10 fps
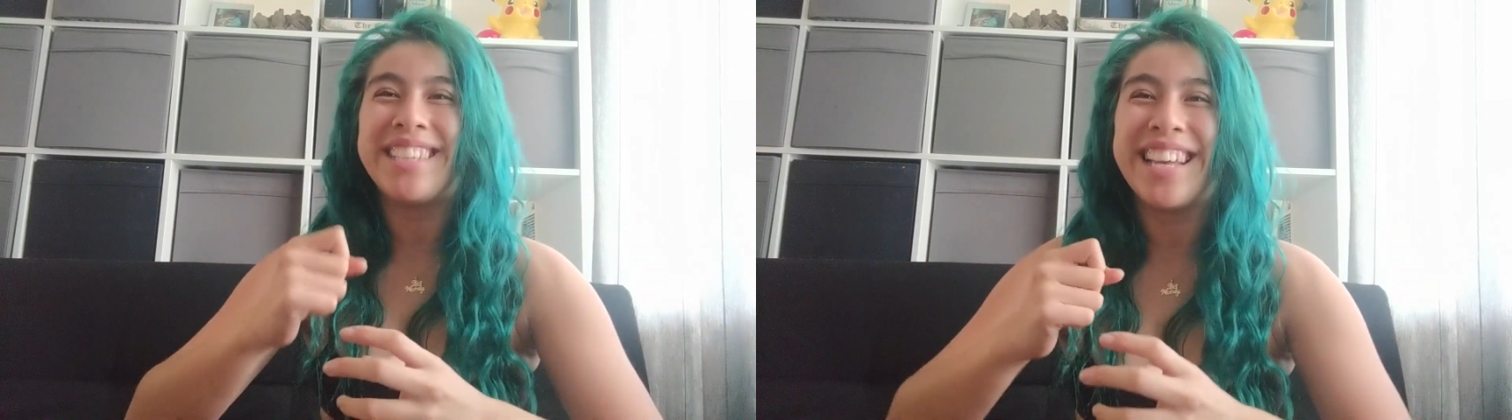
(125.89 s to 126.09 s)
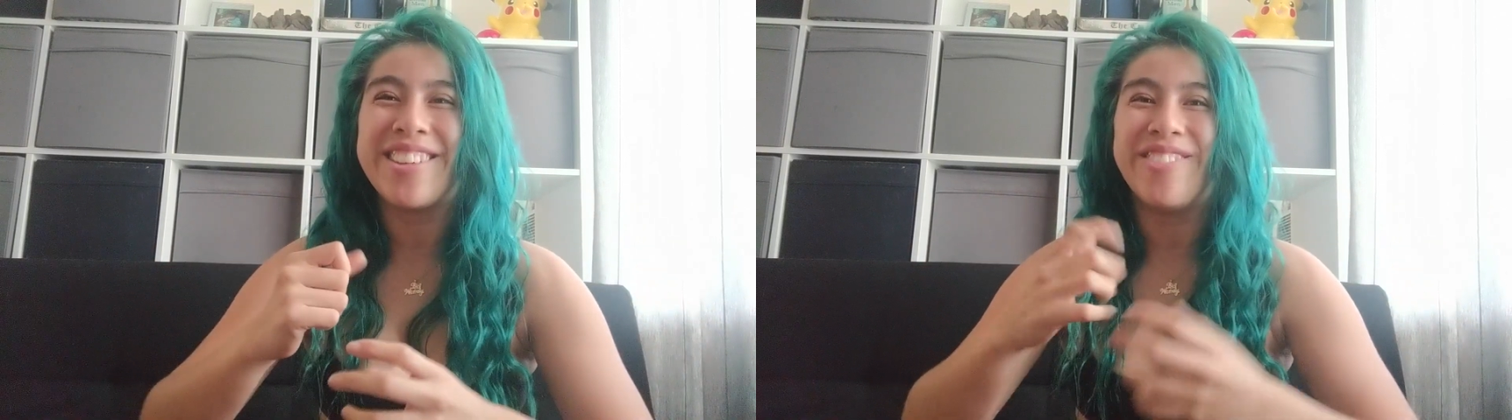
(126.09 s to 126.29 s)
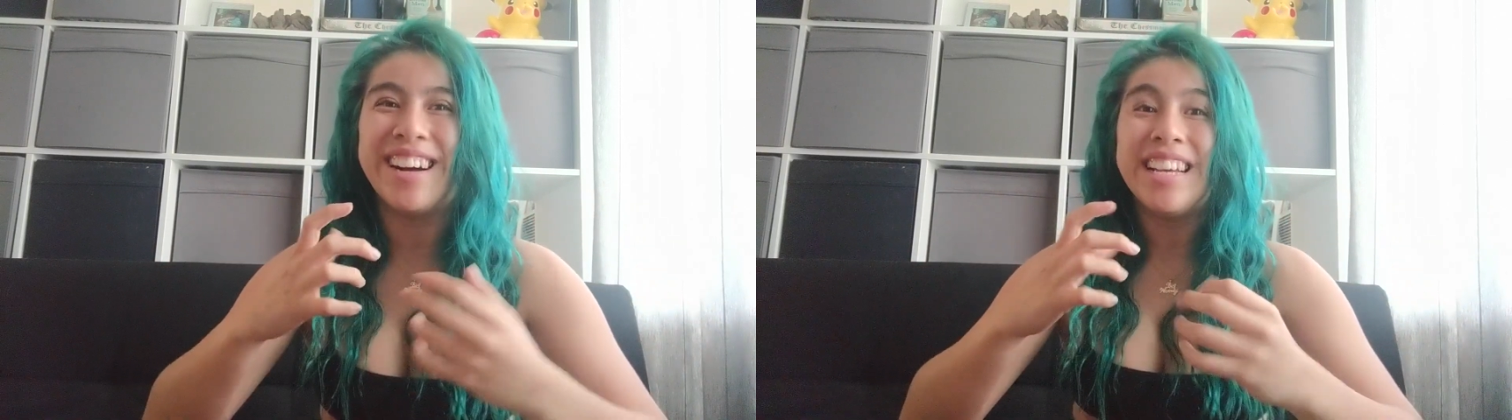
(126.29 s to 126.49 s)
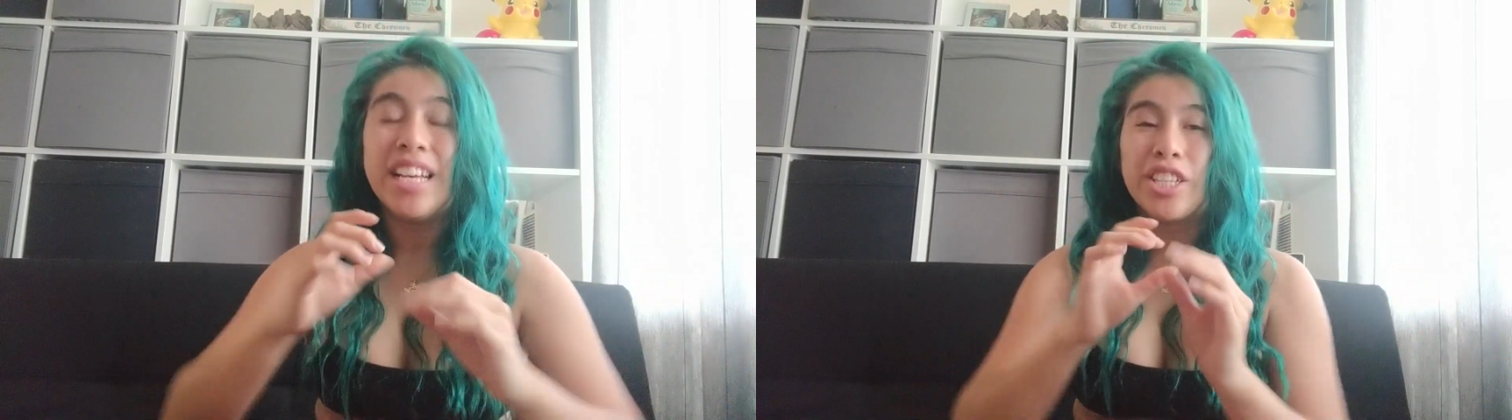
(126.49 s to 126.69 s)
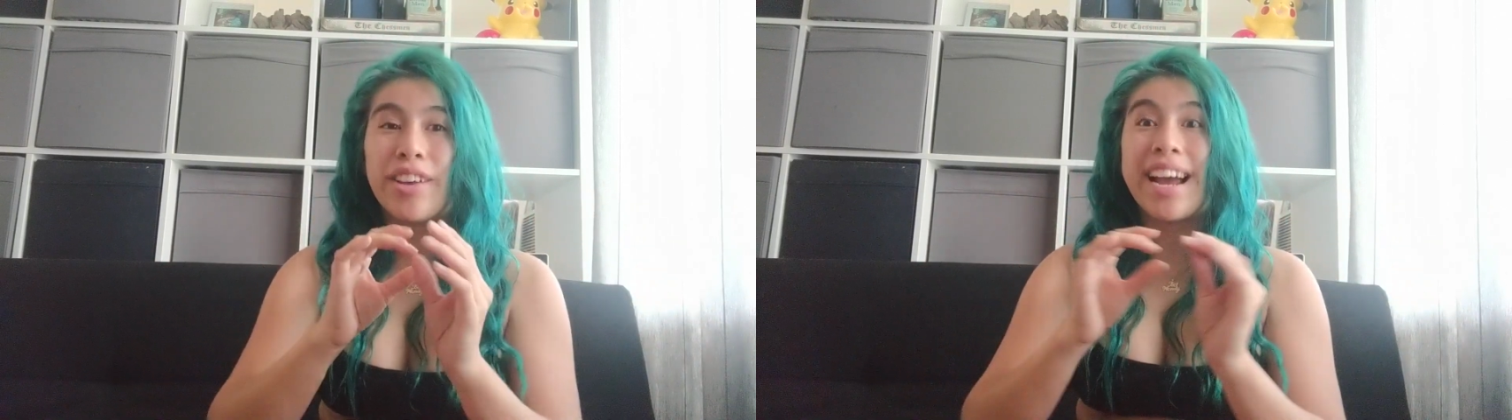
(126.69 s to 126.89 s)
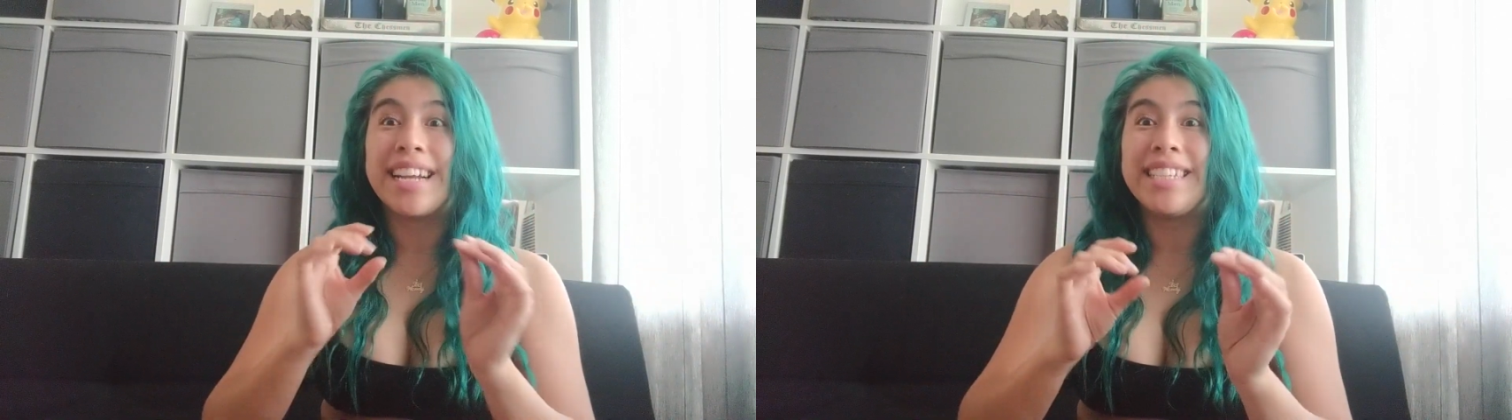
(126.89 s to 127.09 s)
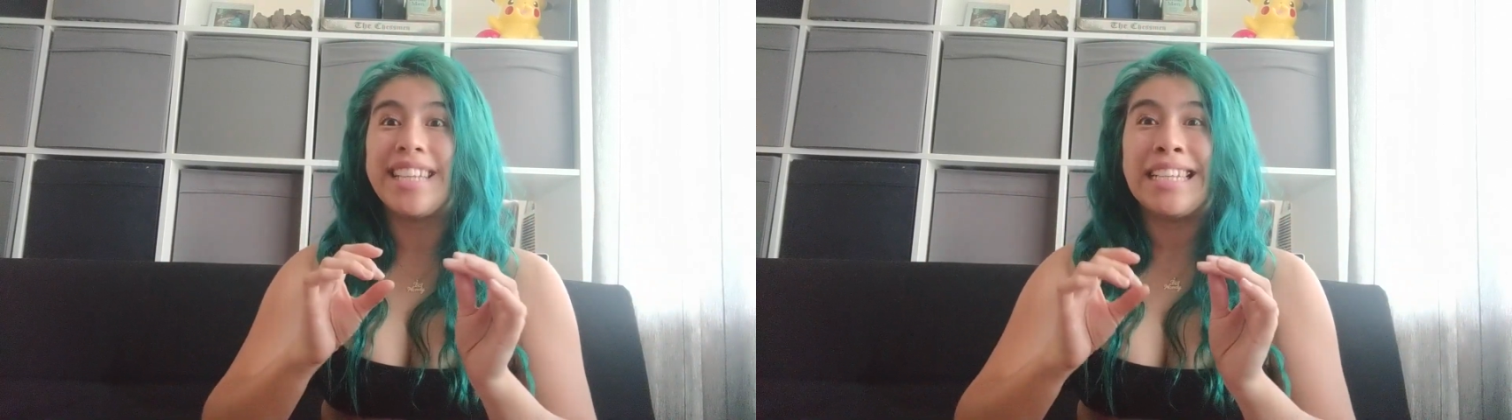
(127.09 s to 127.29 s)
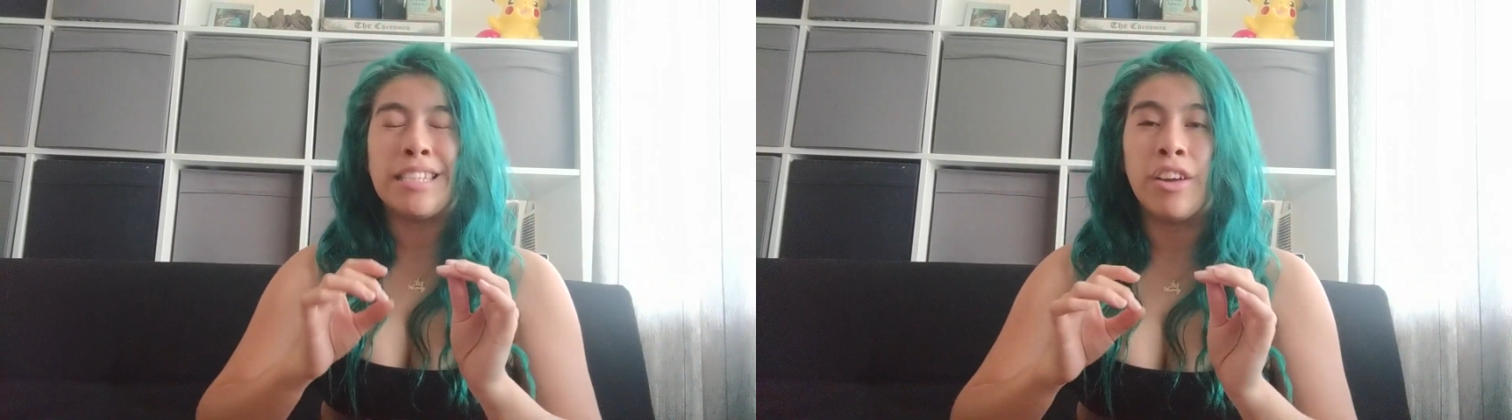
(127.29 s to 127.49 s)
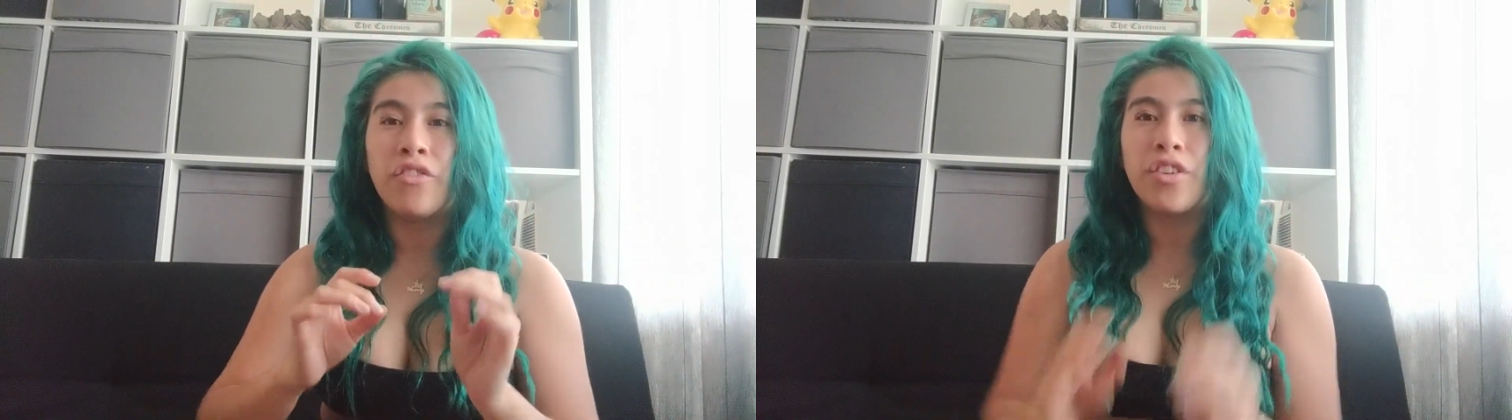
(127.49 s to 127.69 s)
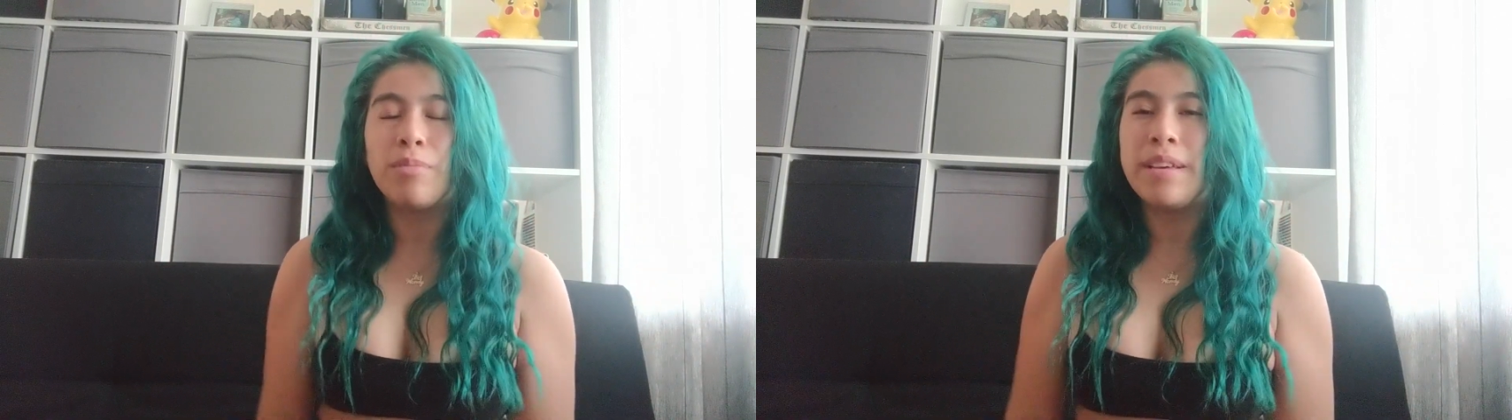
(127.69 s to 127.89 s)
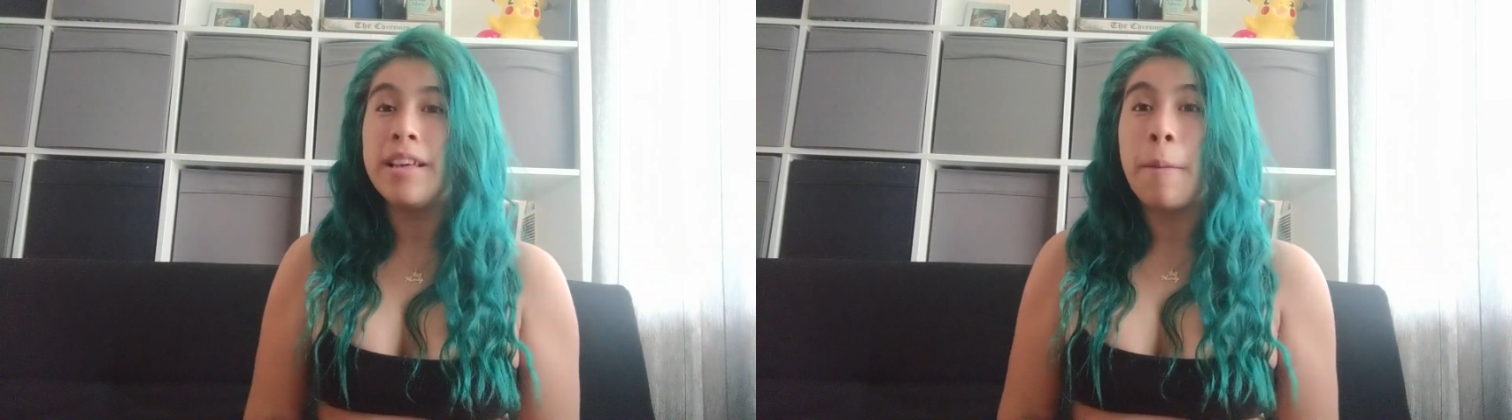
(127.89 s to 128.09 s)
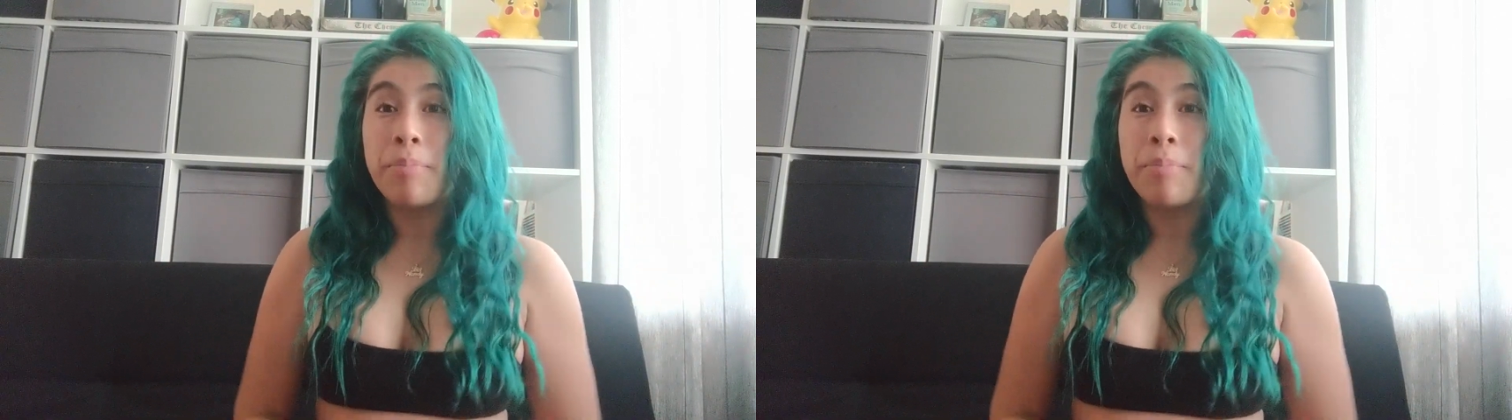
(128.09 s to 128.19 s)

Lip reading: that you want, so it kind of stays numb for a bit,